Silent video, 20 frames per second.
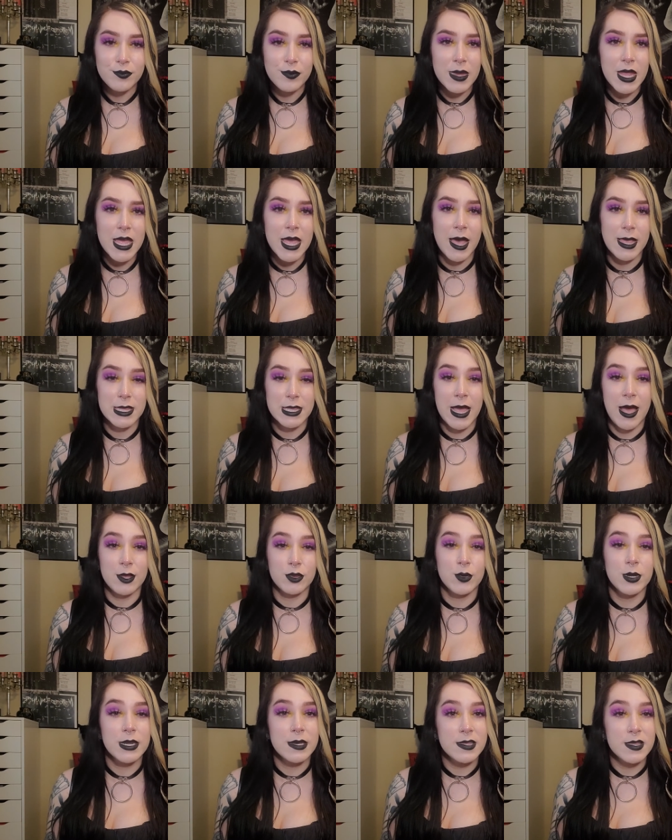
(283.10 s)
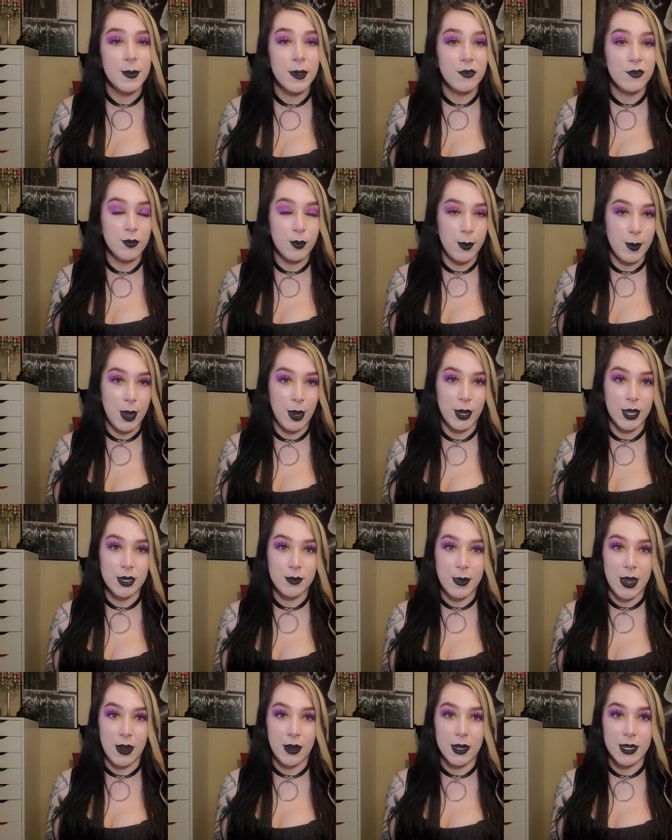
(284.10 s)
It has Katharine Isabelle from American
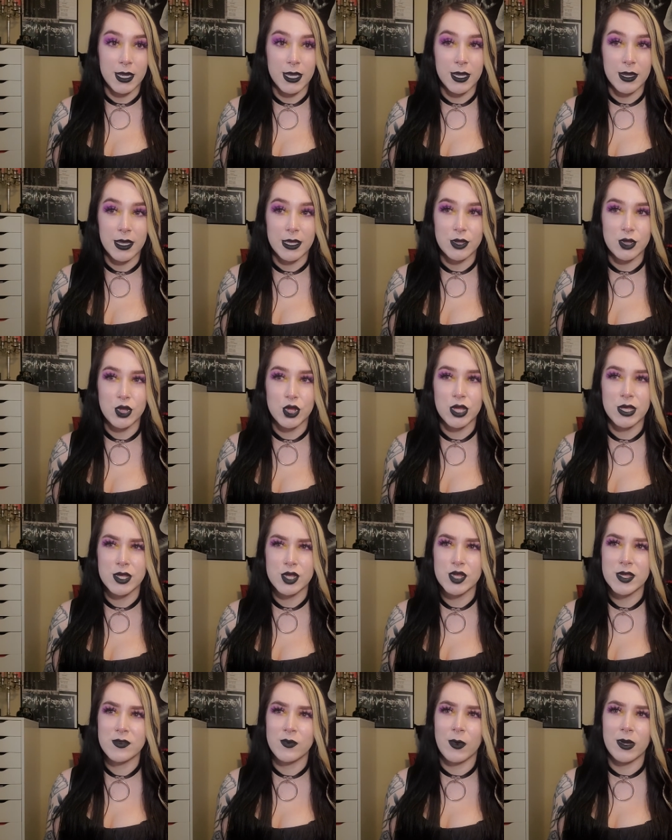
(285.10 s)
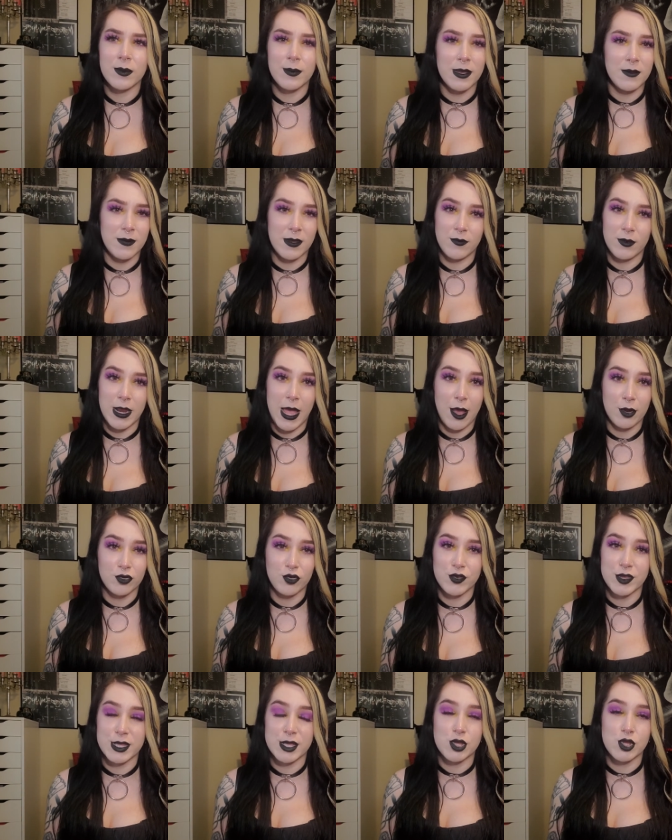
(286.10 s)
Mary, and she's just one of my favorite
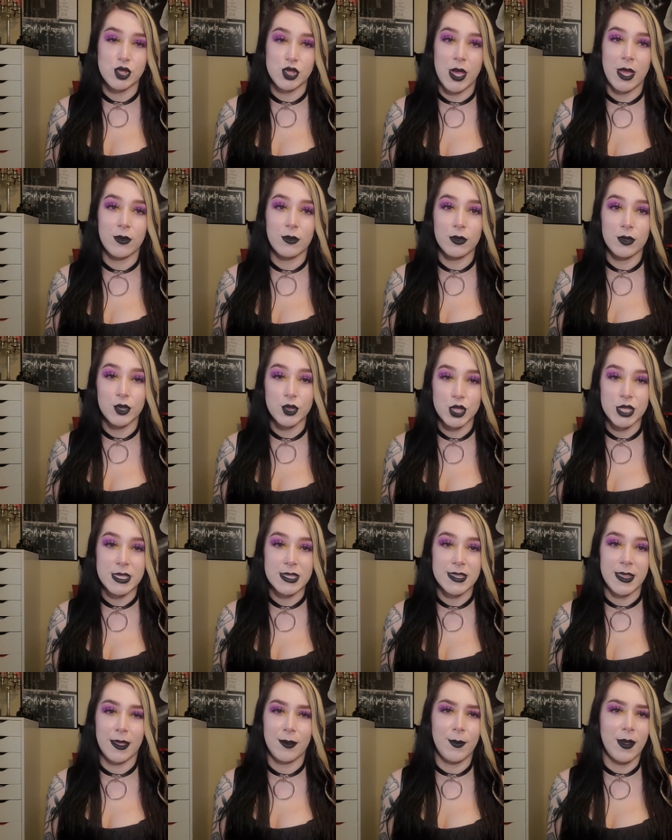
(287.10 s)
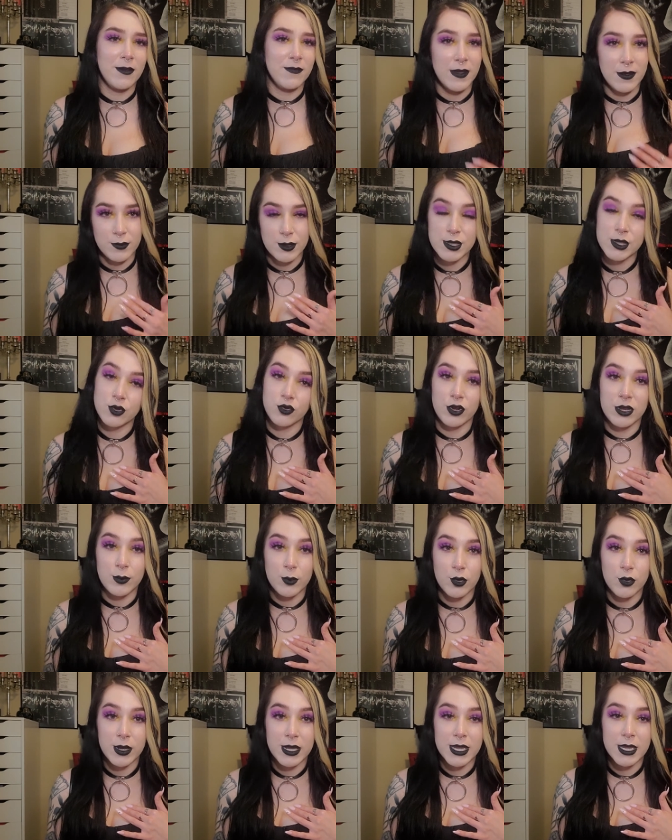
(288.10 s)
actresses in general. She's like my favorite scream
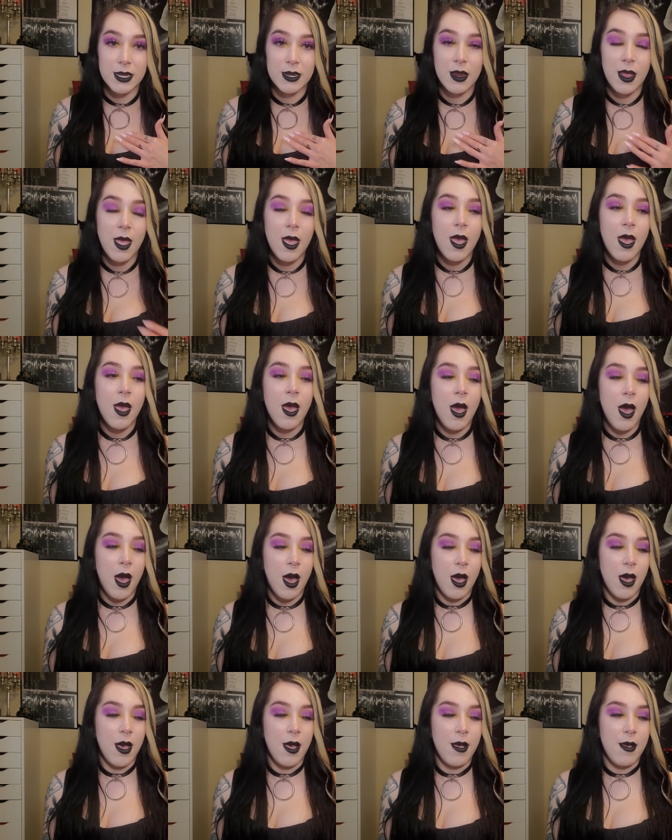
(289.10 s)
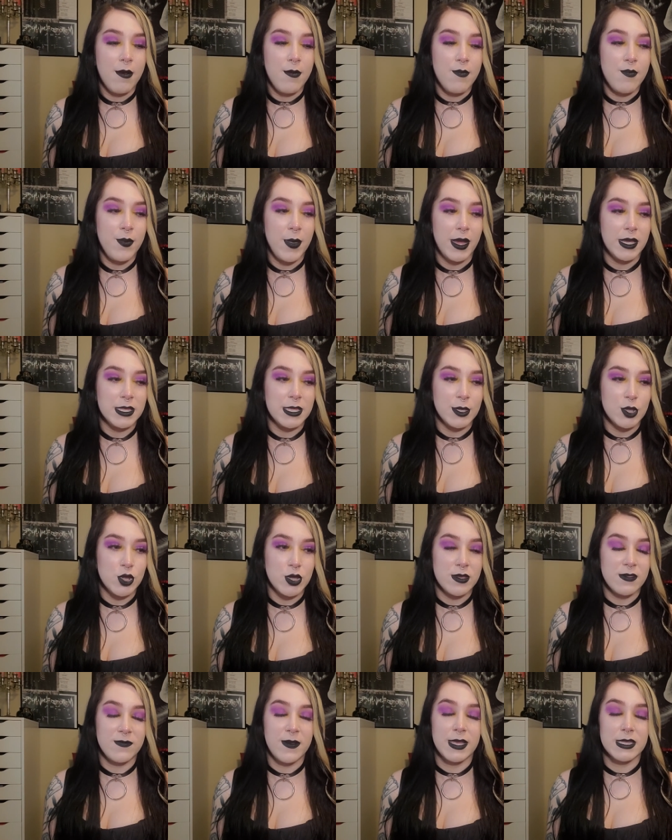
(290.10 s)
queen. Um, I think
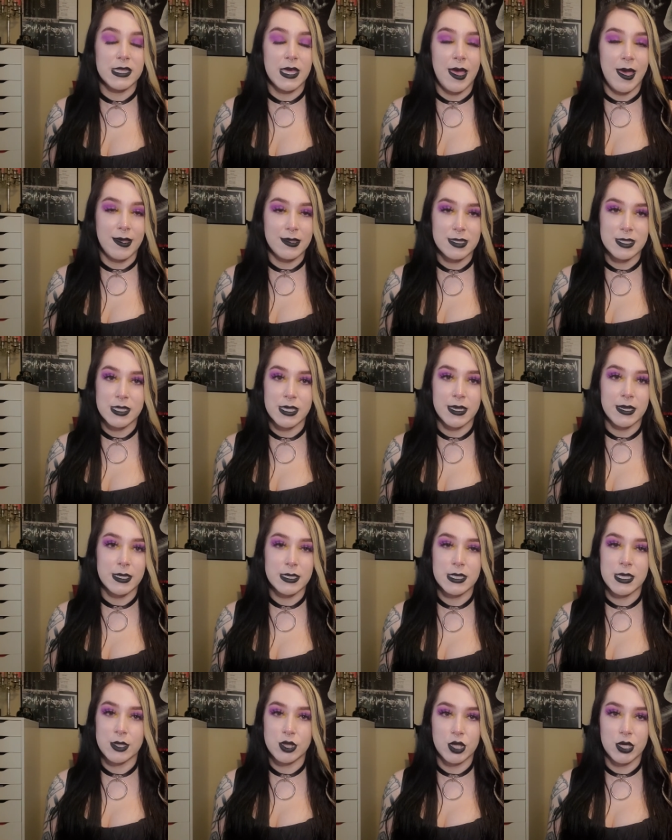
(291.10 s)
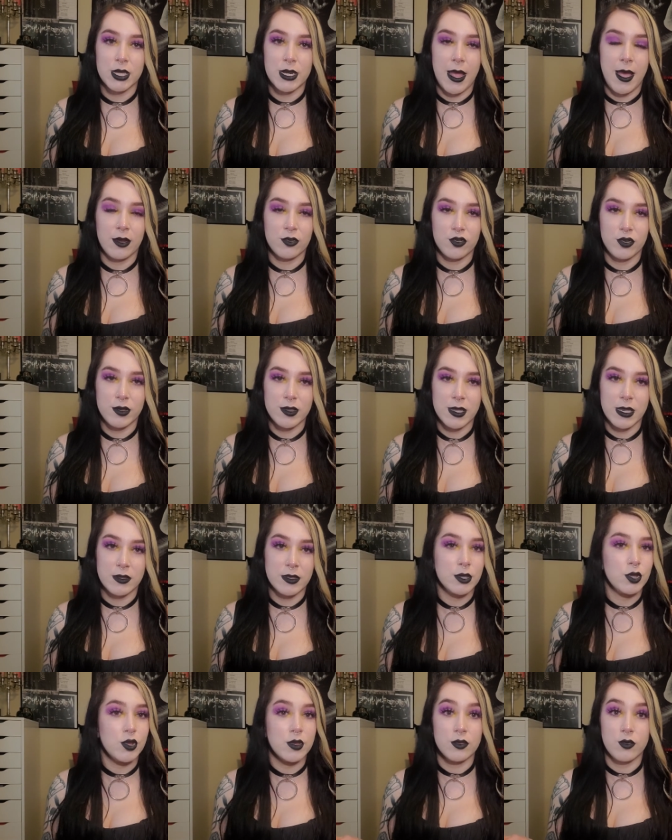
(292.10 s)
she's fantastic, such a good actress. I
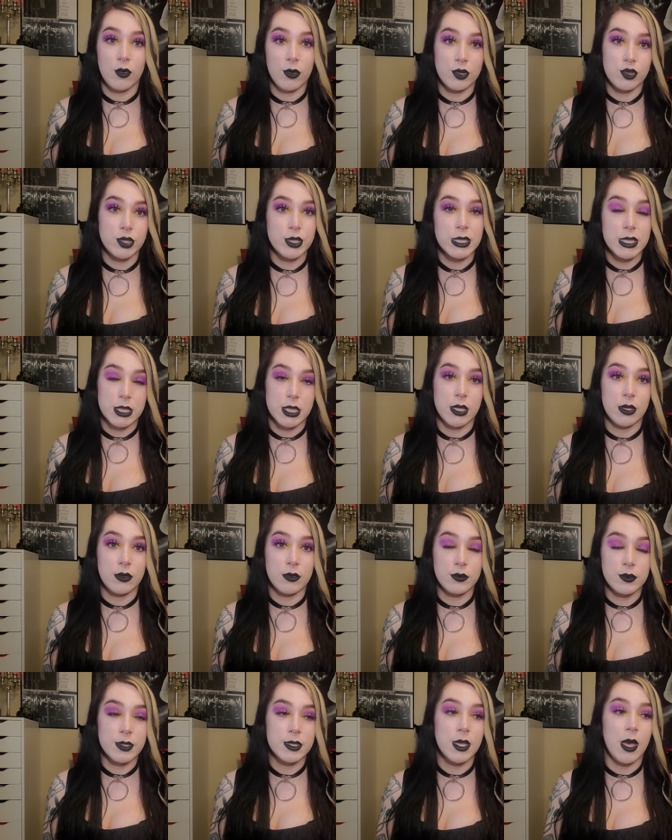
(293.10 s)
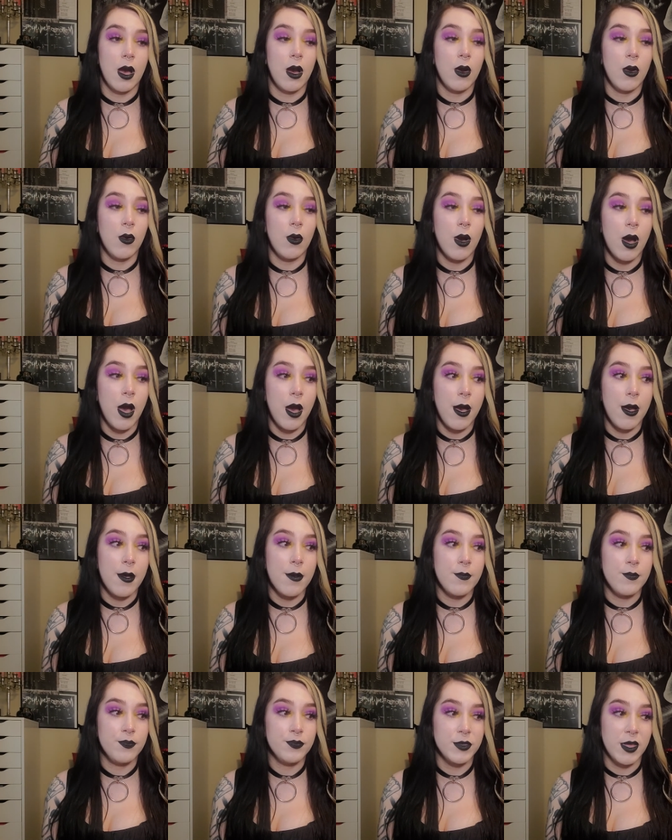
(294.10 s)
think she's gorgeous too. So um,
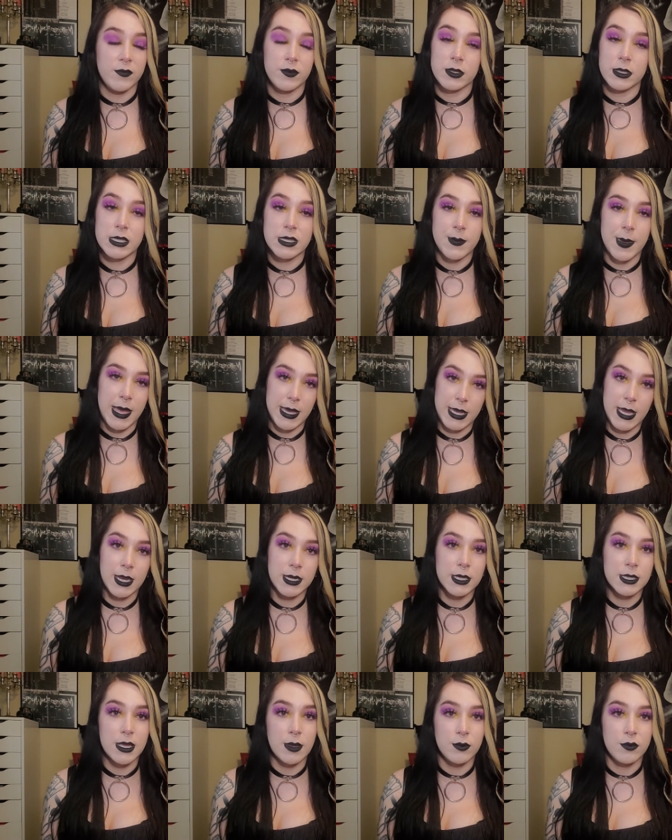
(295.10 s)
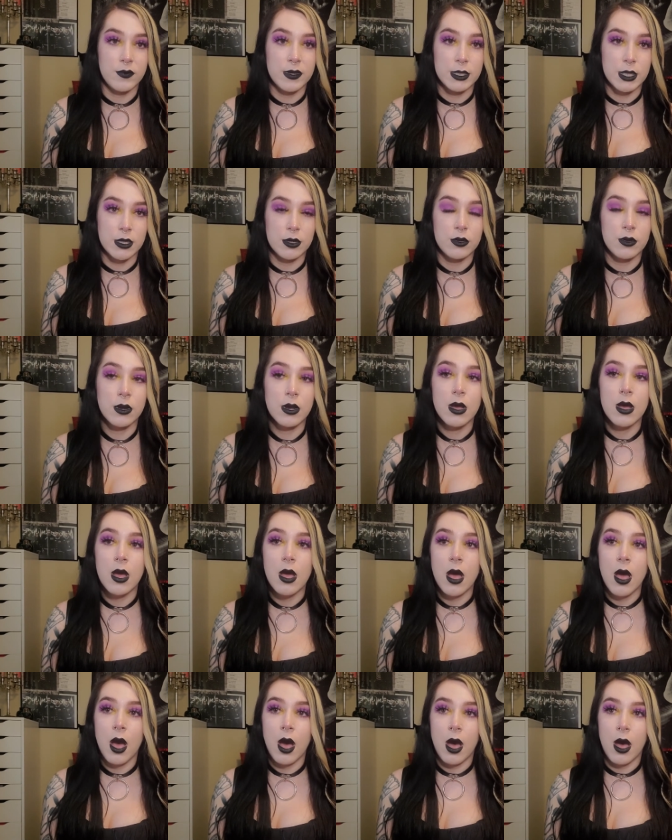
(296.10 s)
definitely some eye candy in that movie too.
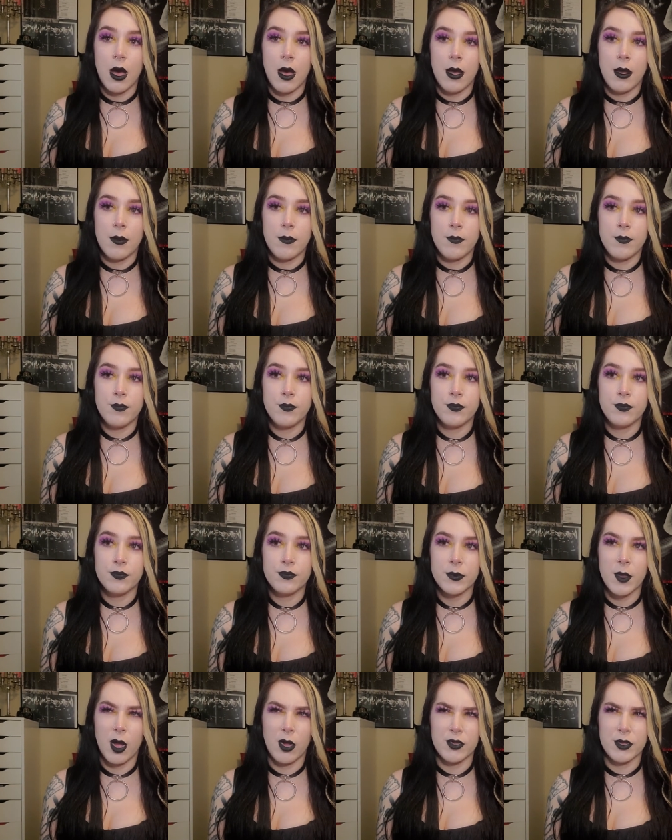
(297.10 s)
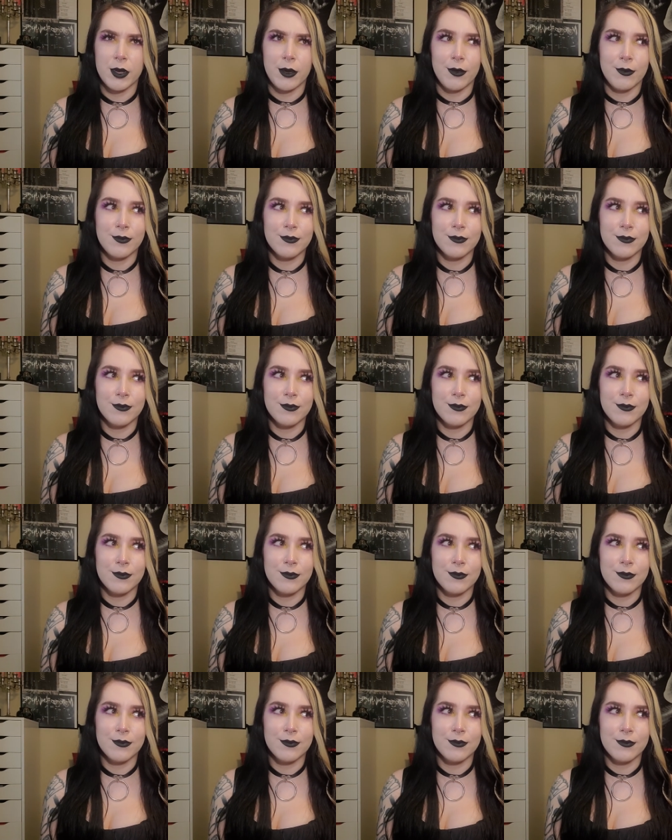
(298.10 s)
Um, although